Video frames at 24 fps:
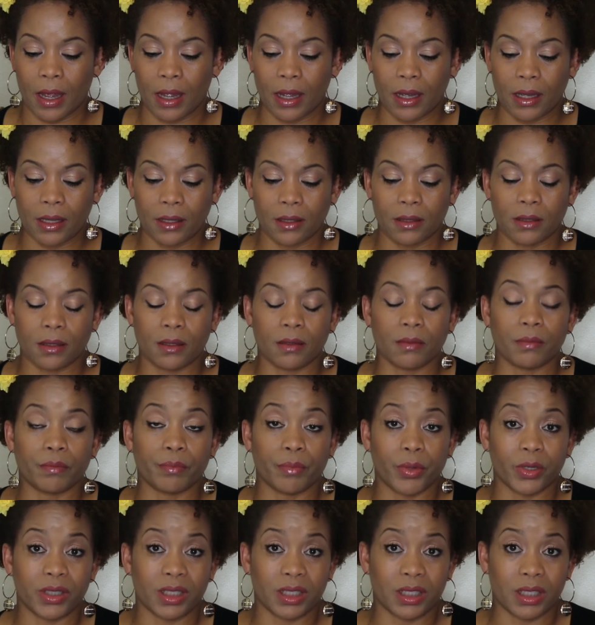in
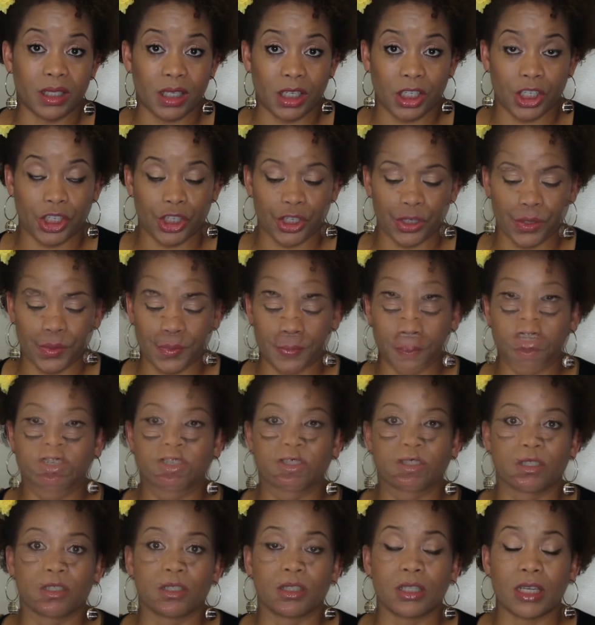body tissue.
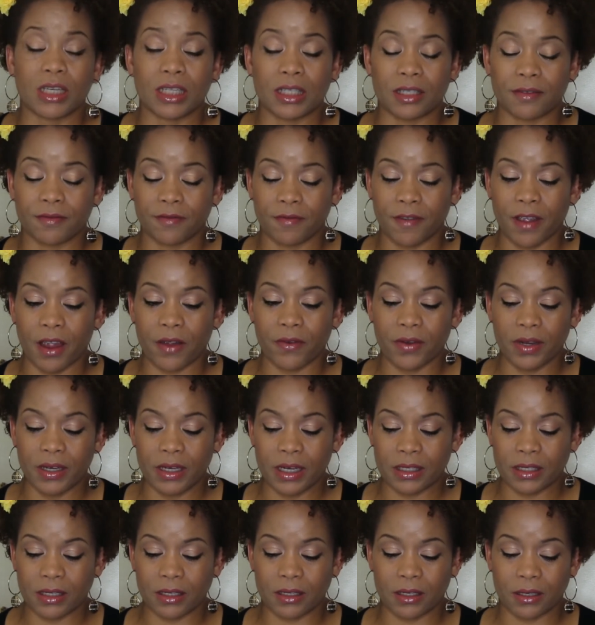Hydrogen is a very
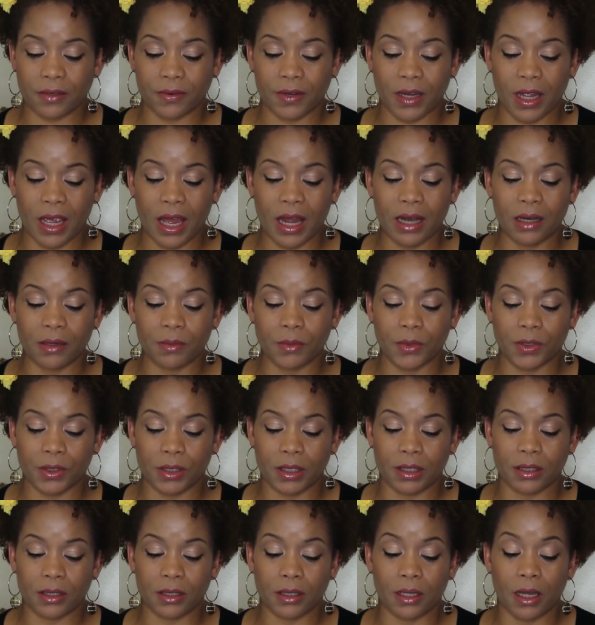necessary element